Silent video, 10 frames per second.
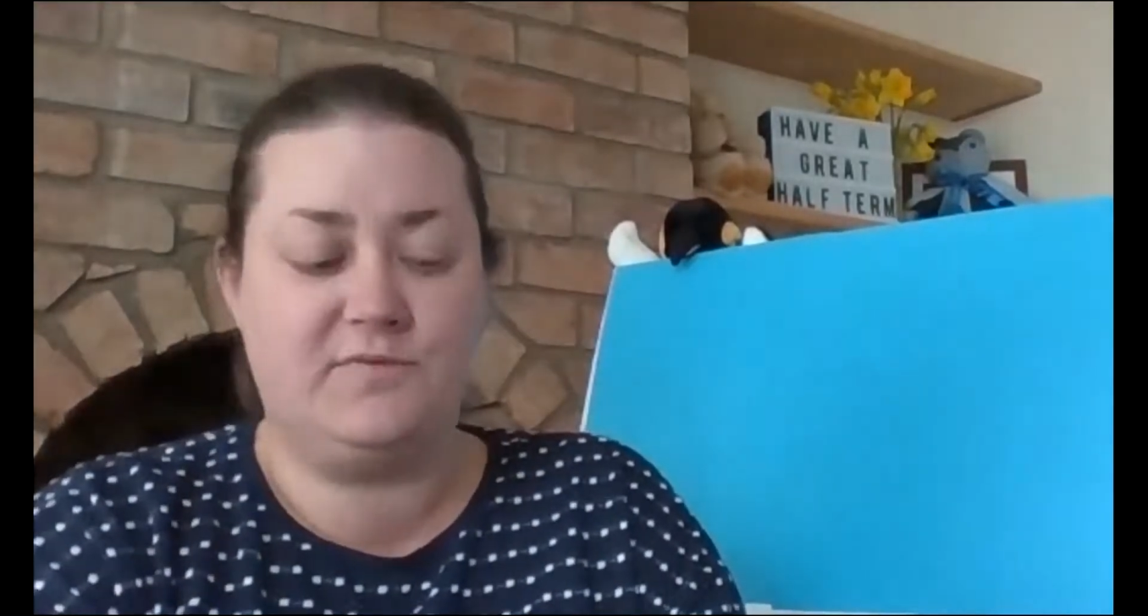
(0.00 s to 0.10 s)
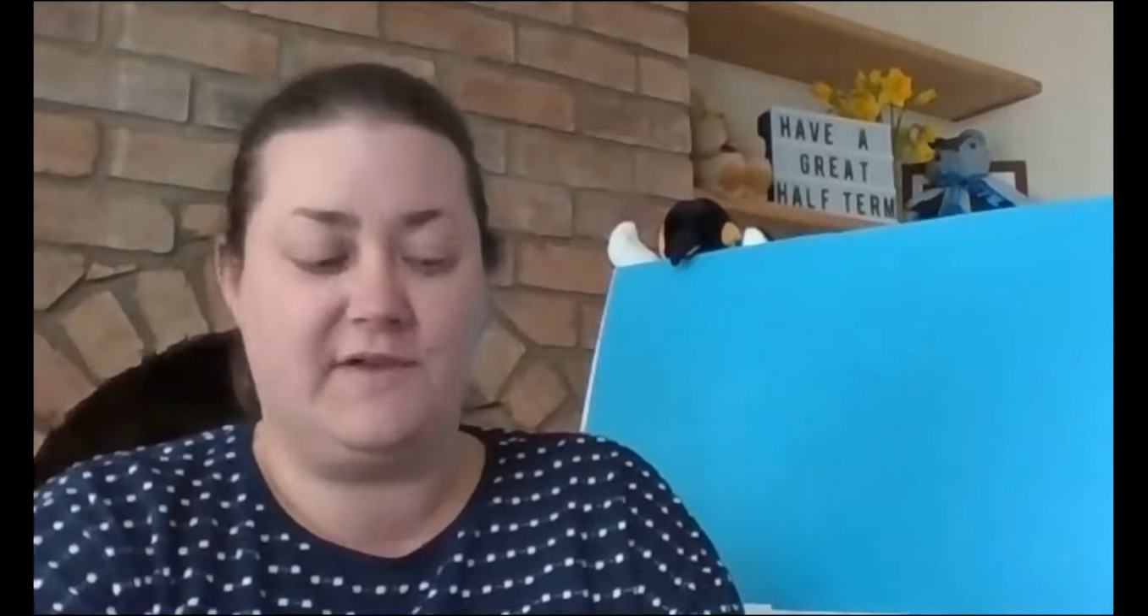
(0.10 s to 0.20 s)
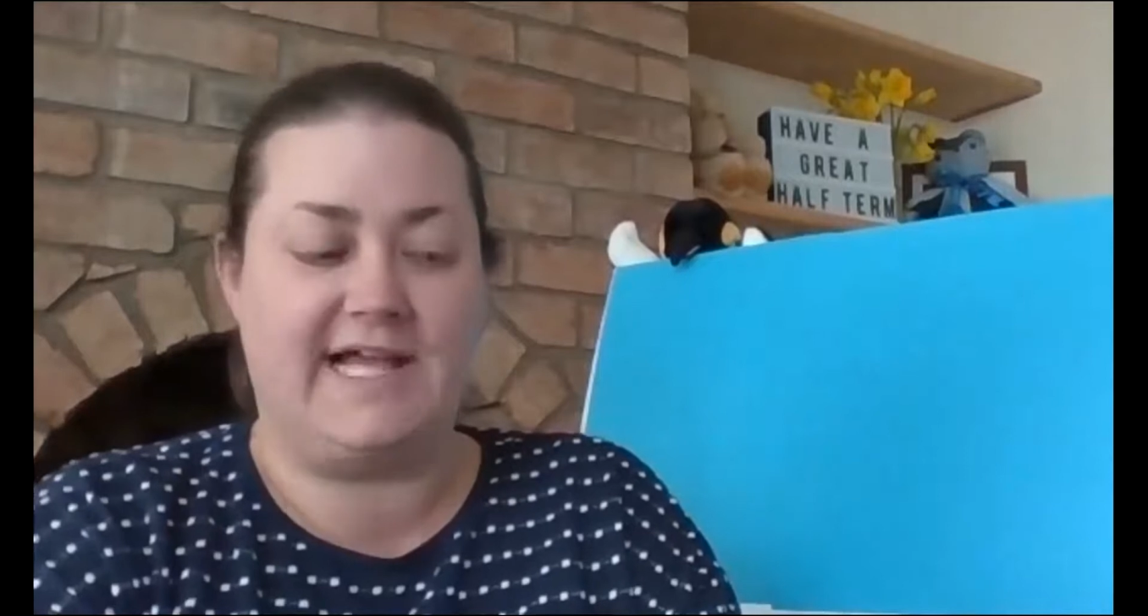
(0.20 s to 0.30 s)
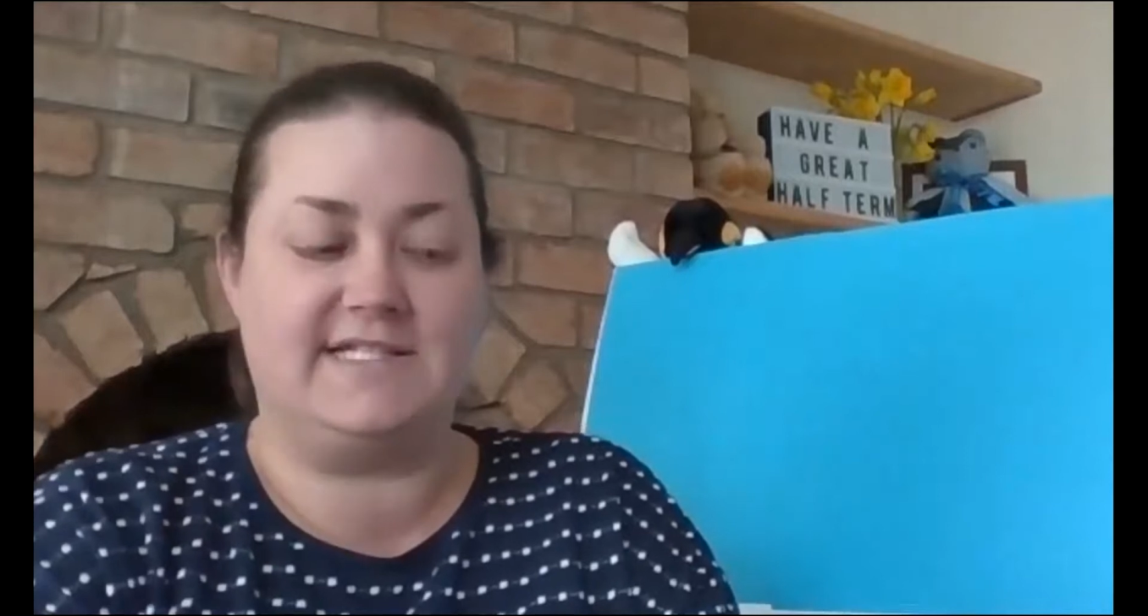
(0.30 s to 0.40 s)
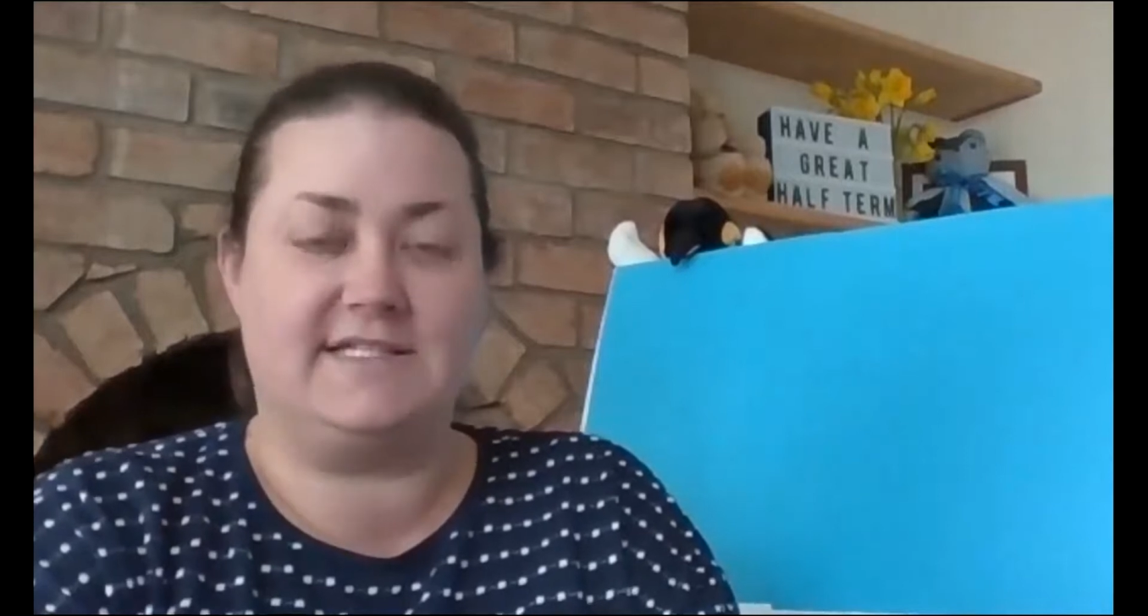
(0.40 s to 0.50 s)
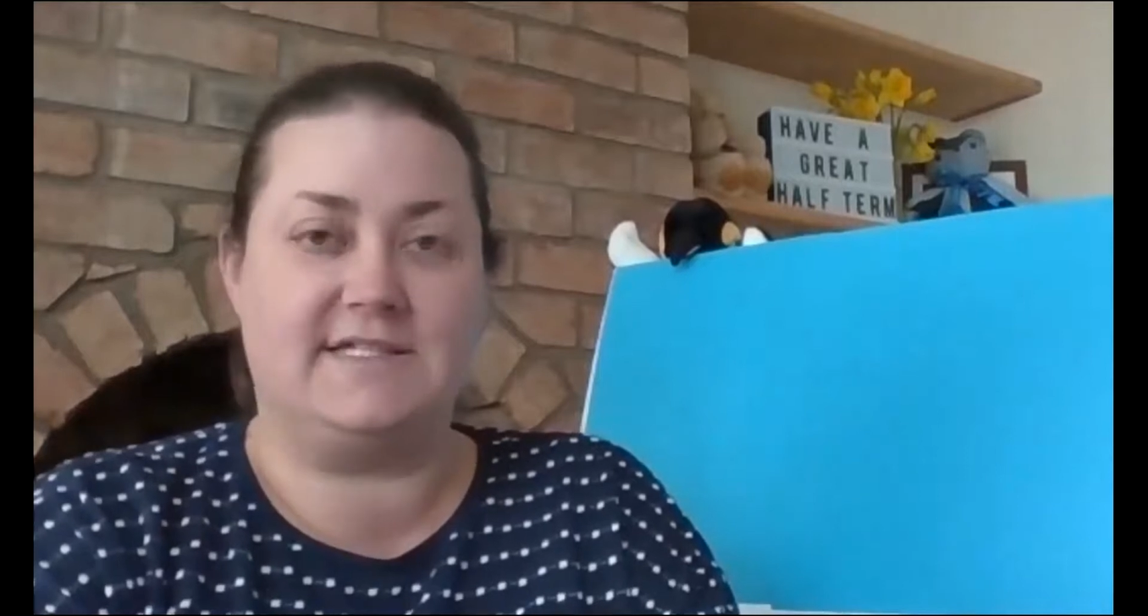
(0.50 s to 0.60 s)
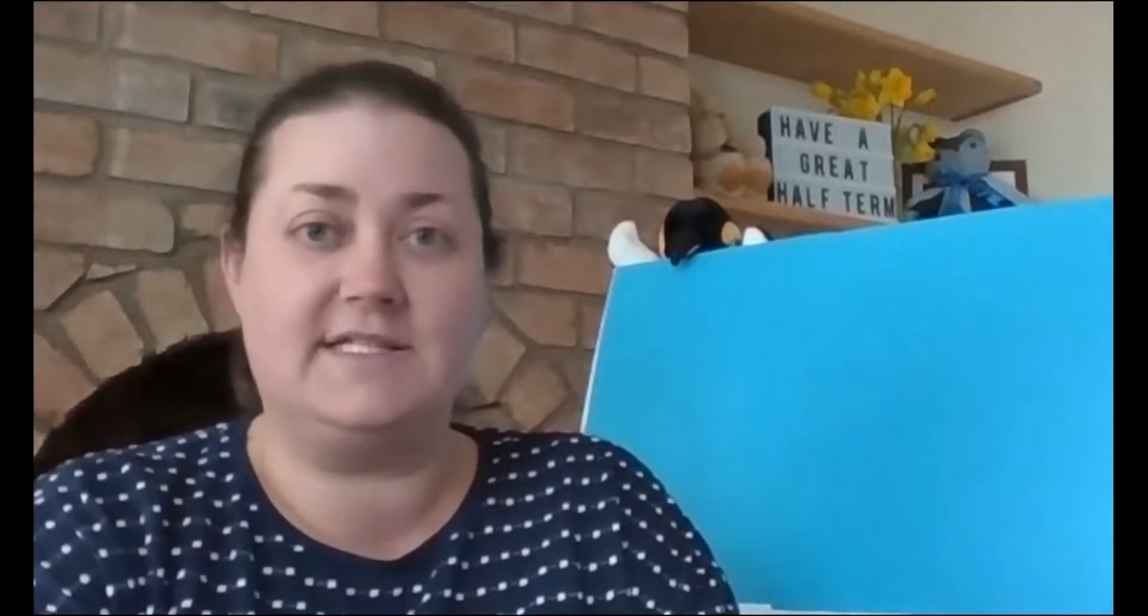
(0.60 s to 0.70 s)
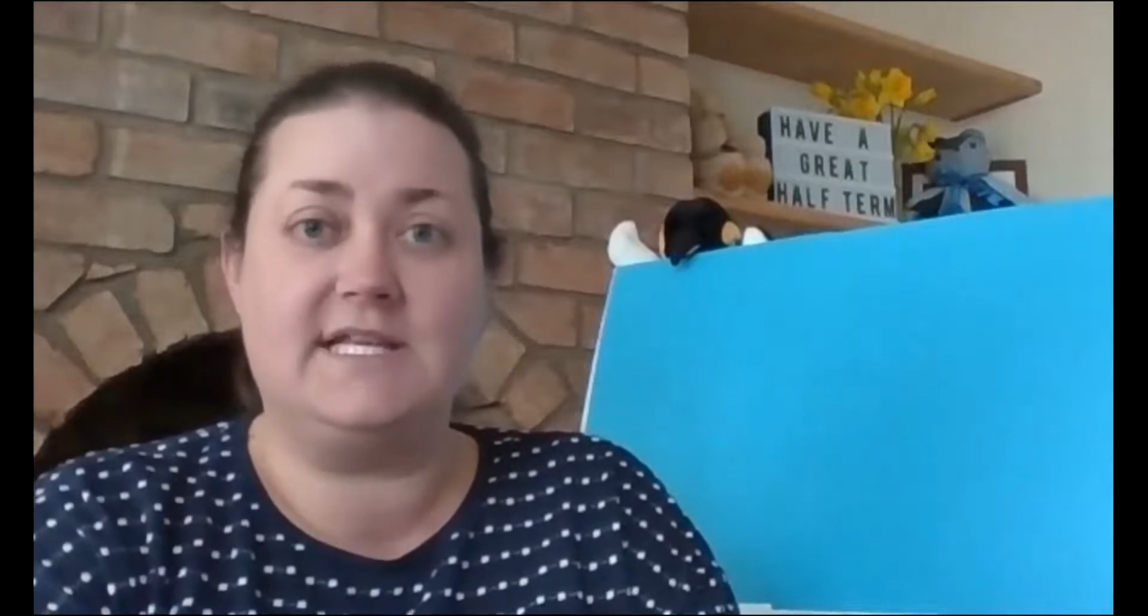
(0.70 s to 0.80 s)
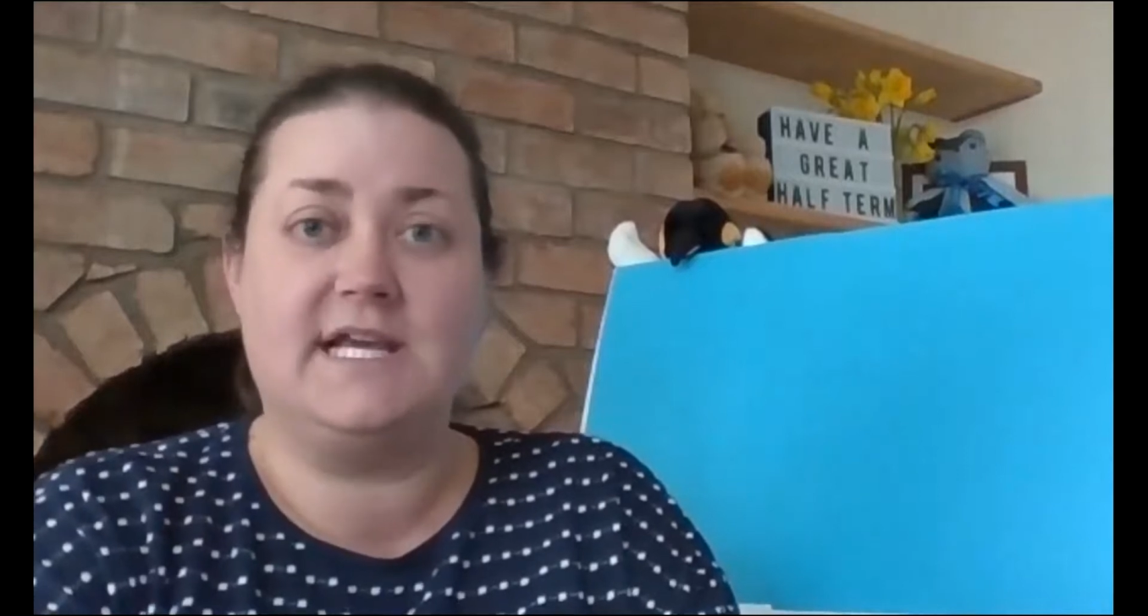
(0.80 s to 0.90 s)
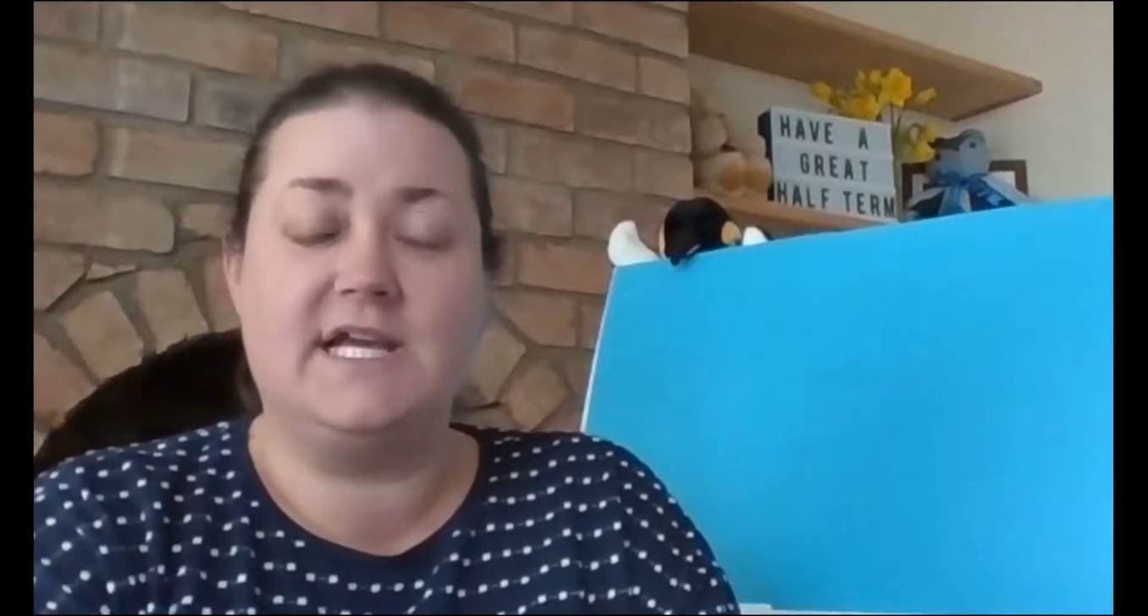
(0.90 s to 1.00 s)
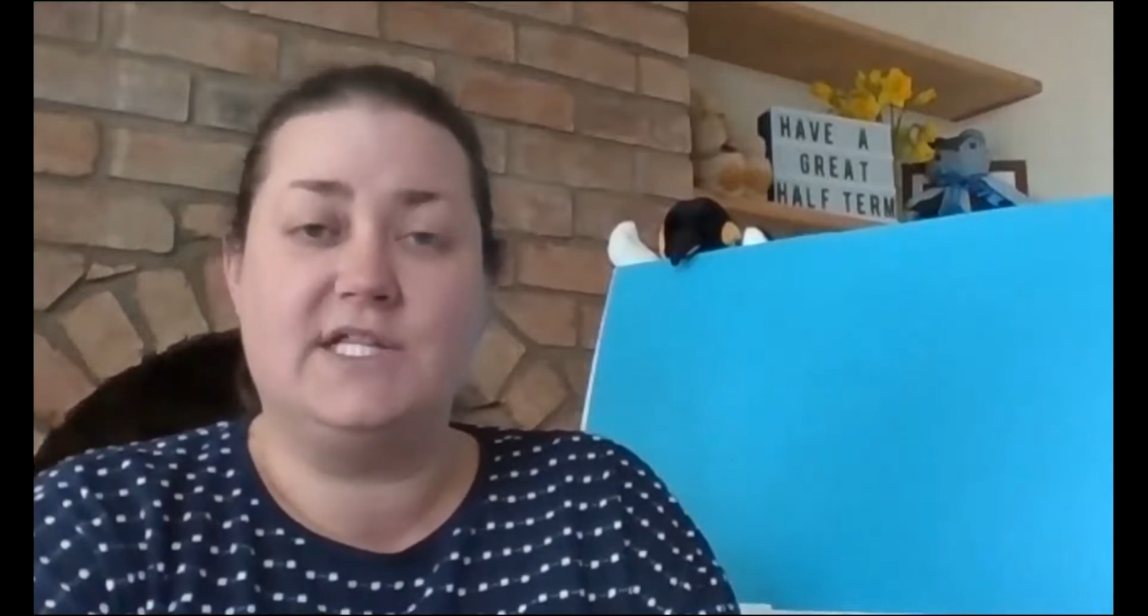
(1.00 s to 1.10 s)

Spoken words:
of letters